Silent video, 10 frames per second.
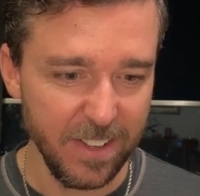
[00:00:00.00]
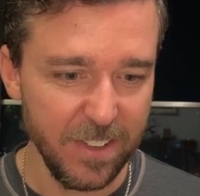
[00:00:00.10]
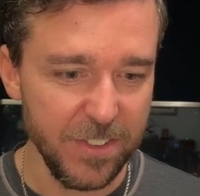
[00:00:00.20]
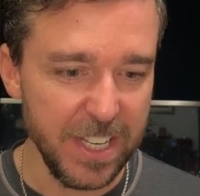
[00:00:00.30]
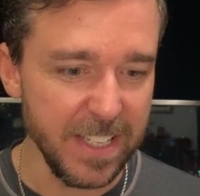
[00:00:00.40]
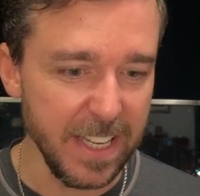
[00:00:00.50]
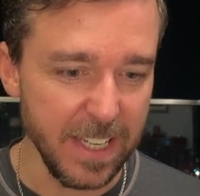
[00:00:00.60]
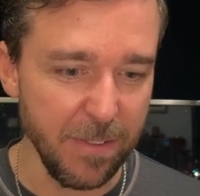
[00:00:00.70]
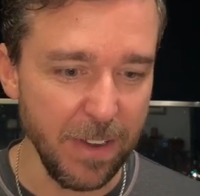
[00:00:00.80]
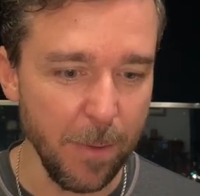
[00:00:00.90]
Jean says,
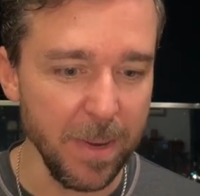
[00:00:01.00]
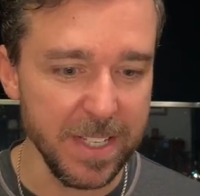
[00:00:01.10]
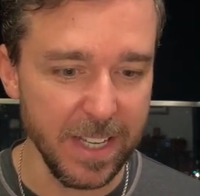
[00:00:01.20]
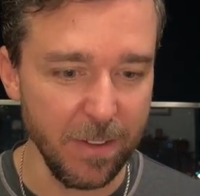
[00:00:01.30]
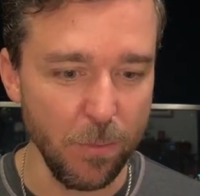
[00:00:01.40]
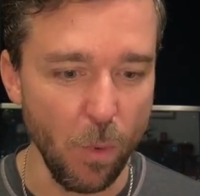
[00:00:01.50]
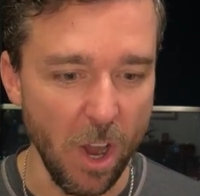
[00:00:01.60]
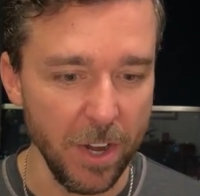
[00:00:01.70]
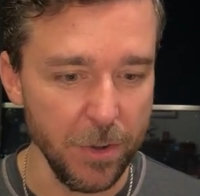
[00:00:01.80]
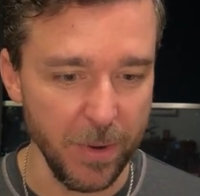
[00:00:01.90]
I found myself
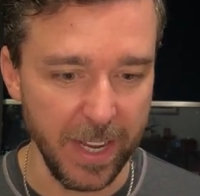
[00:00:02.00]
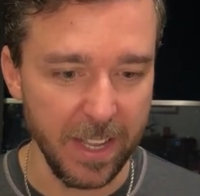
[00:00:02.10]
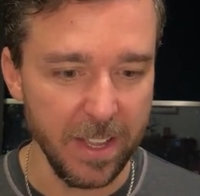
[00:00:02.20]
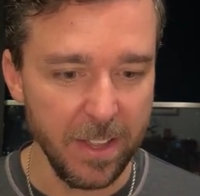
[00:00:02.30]
wandering,